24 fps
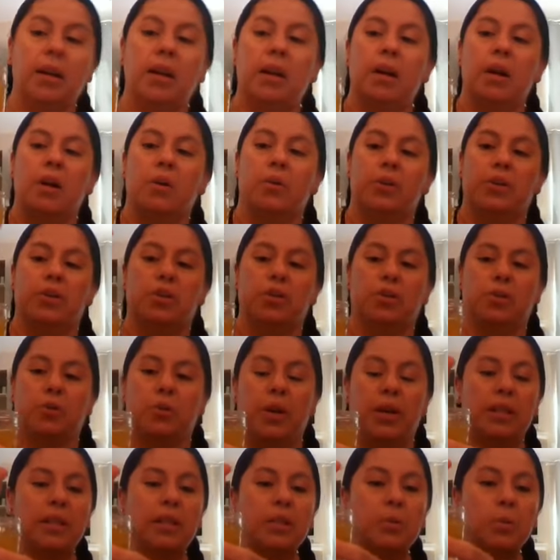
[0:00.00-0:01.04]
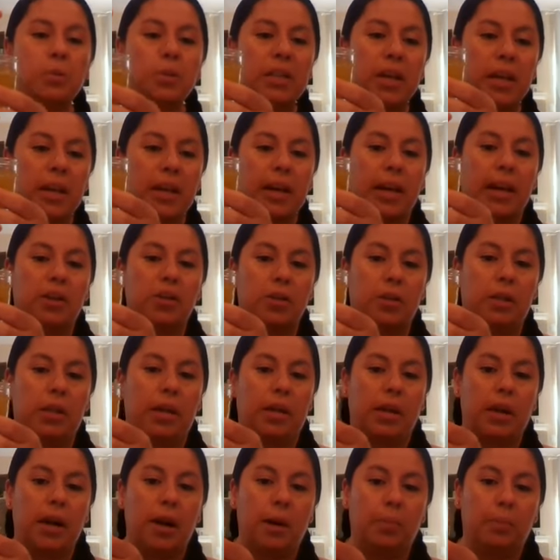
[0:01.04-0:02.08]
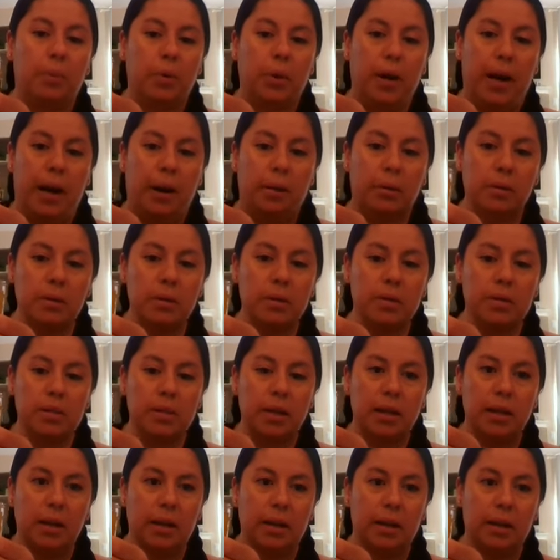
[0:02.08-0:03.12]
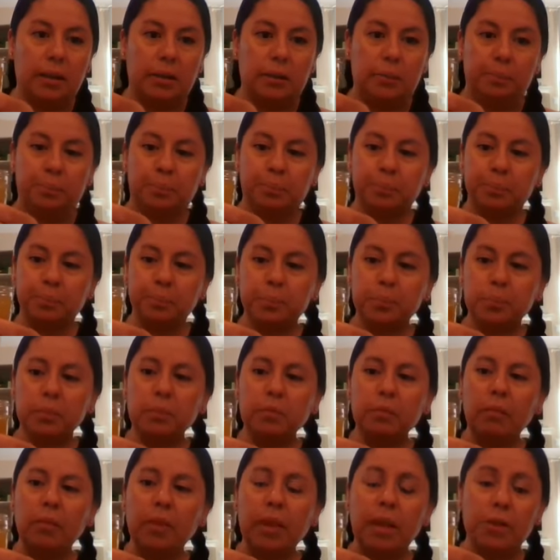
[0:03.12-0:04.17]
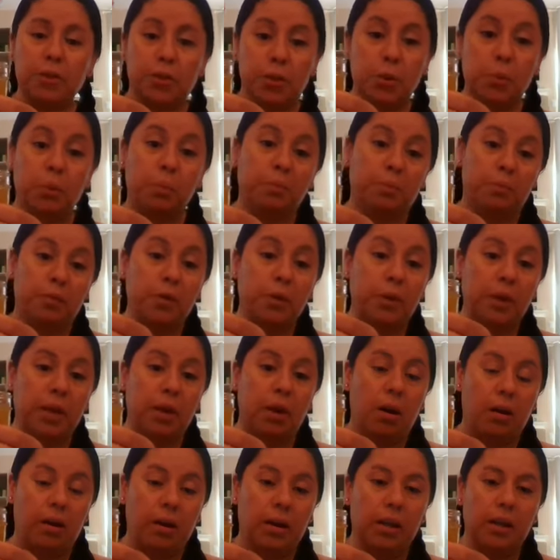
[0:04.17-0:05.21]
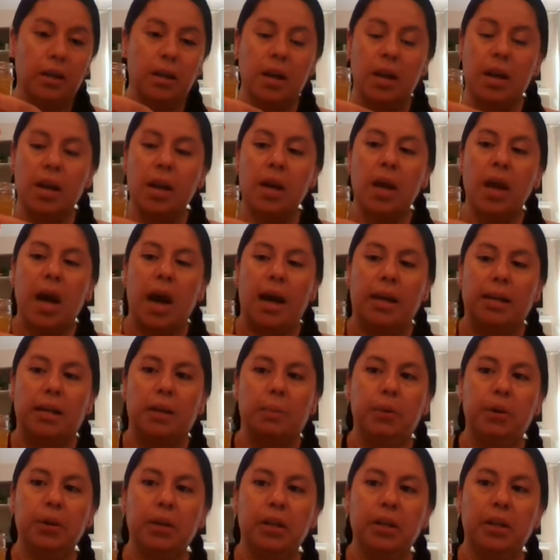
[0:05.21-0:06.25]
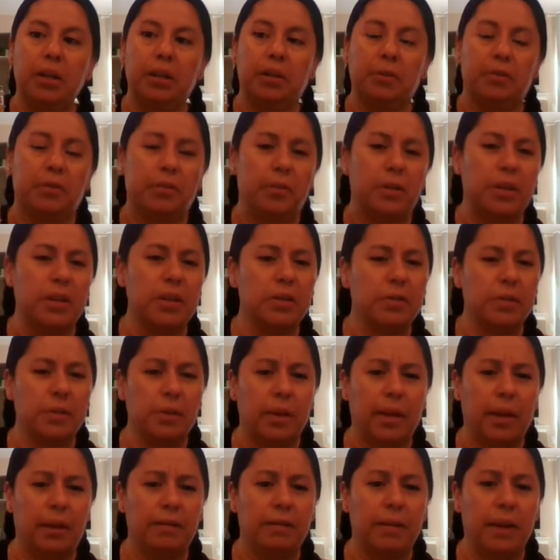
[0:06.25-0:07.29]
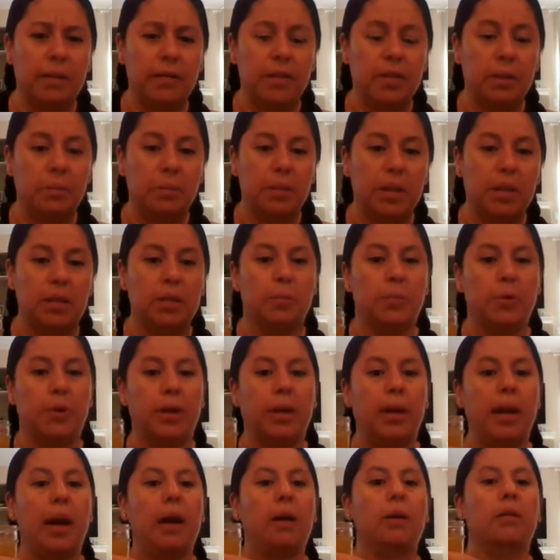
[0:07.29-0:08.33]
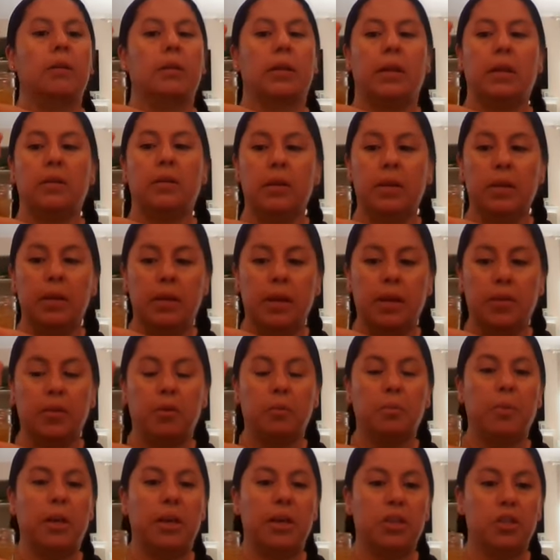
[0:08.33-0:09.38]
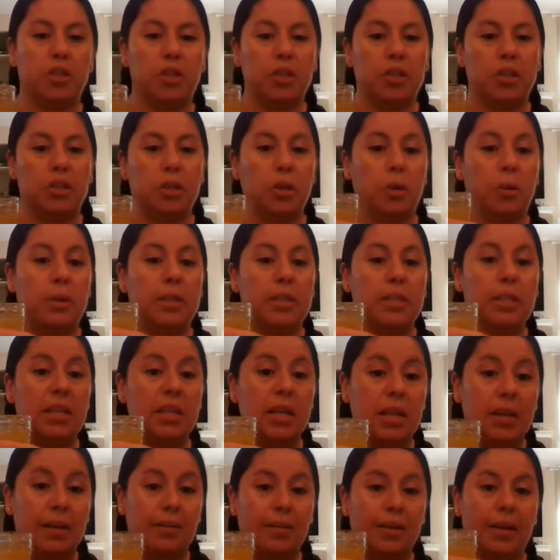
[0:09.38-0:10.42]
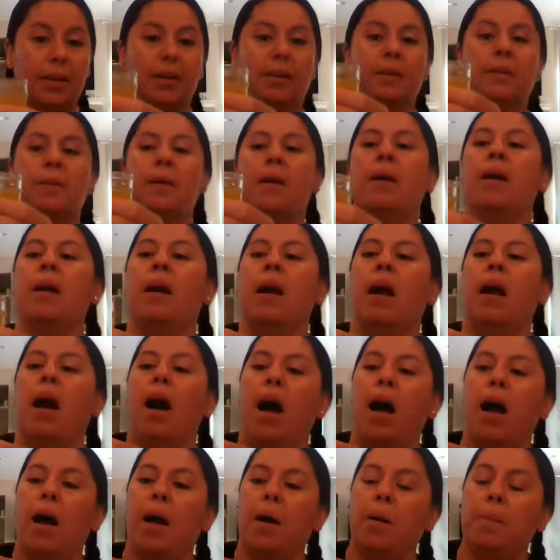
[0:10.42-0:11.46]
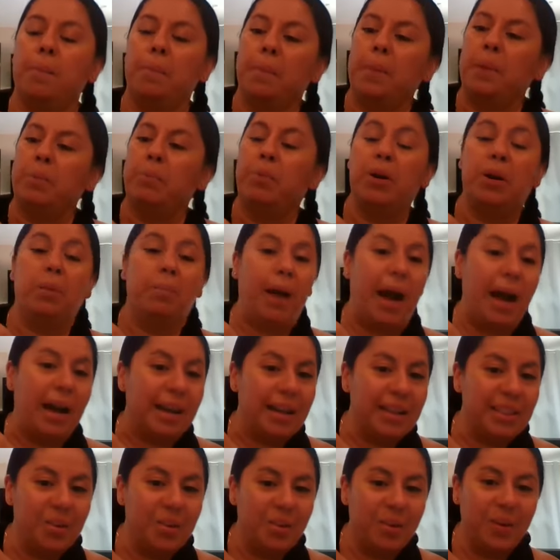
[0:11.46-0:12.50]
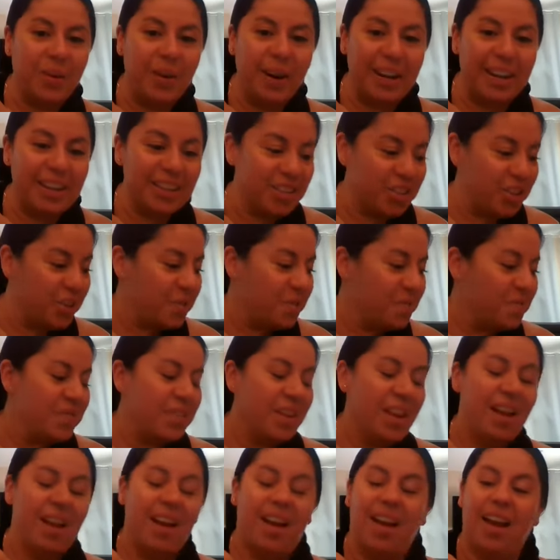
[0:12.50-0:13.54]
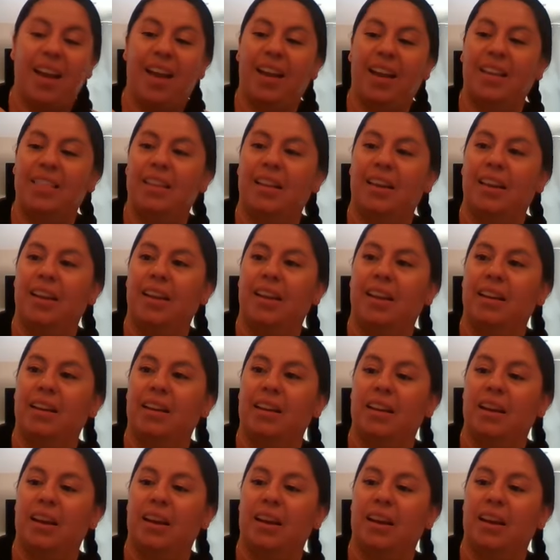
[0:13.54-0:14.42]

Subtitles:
which is great. And this will take actually a couple hours to fully harden. I could put it in the fridge for like 5-10 minutes, bring it out, give it another mix just so it's even, put it back in the fridge, and then